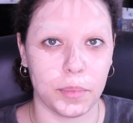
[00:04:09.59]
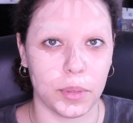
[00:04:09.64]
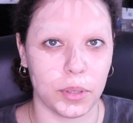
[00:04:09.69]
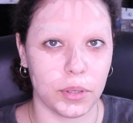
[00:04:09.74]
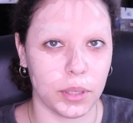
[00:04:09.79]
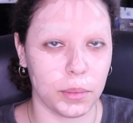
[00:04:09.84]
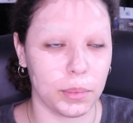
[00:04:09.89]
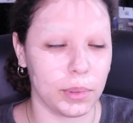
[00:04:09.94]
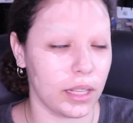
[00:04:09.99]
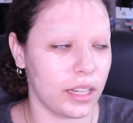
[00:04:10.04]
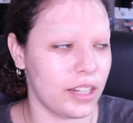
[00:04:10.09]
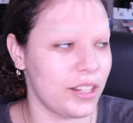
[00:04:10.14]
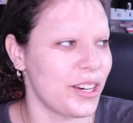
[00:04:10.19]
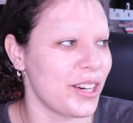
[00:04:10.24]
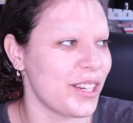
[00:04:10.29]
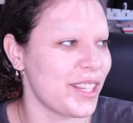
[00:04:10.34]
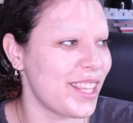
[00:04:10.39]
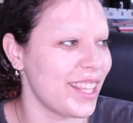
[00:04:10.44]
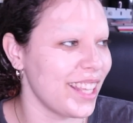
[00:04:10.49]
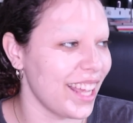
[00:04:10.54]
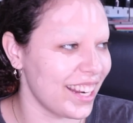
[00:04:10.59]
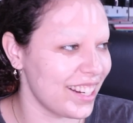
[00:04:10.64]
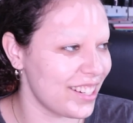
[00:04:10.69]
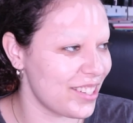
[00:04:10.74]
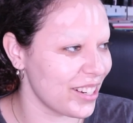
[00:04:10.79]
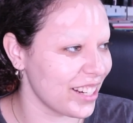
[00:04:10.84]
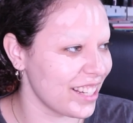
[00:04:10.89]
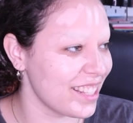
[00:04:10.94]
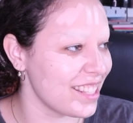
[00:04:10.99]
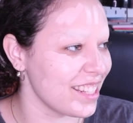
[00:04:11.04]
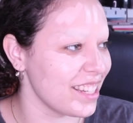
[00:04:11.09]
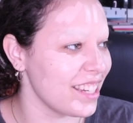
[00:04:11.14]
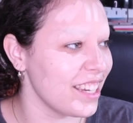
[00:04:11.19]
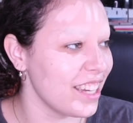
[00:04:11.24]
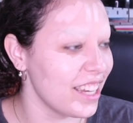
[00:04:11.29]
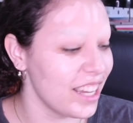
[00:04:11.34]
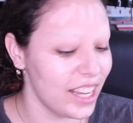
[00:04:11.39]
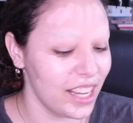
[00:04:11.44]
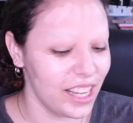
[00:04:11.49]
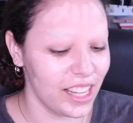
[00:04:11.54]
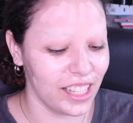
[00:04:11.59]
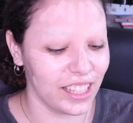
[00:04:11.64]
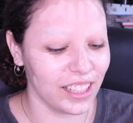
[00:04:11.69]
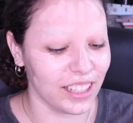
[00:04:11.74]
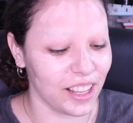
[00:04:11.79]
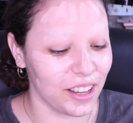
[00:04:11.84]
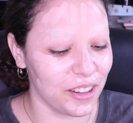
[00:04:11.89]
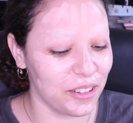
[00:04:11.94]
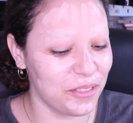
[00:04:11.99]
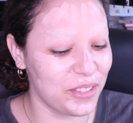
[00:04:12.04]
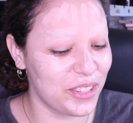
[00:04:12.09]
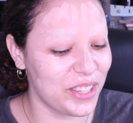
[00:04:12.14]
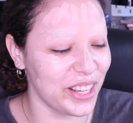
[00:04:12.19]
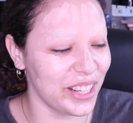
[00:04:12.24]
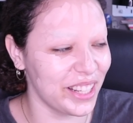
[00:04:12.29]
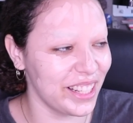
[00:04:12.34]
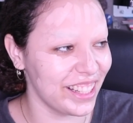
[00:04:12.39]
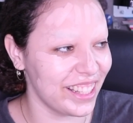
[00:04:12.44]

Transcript: beauty blenders that Trixie loves.